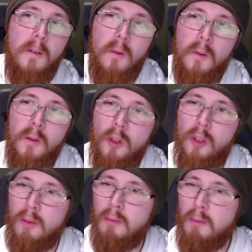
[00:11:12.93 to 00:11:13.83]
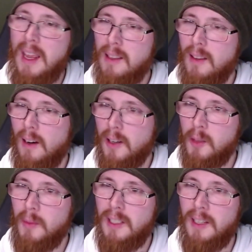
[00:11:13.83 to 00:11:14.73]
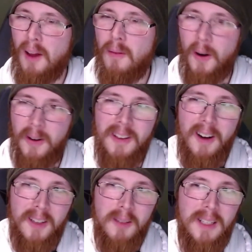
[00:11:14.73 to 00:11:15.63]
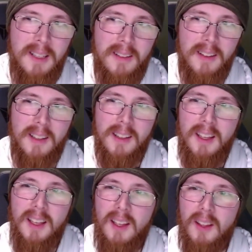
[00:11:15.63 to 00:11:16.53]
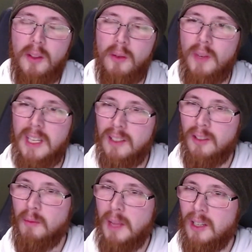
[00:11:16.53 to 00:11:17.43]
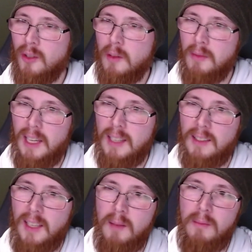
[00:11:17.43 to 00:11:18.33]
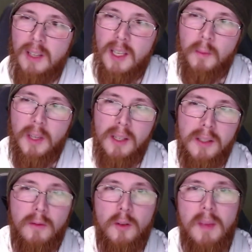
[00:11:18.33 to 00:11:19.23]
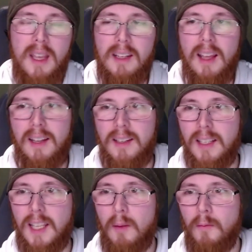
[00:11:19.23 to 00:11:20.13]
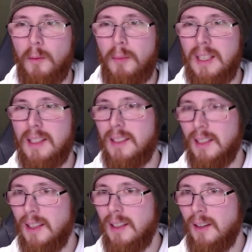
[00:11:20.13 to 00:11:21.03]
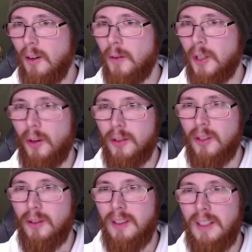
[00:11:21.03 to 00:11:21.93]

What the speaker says: you could make the argument, and I've heard the argument, that the reason you'd make a Dreamcast game is because if you make an indie game for PC or for console,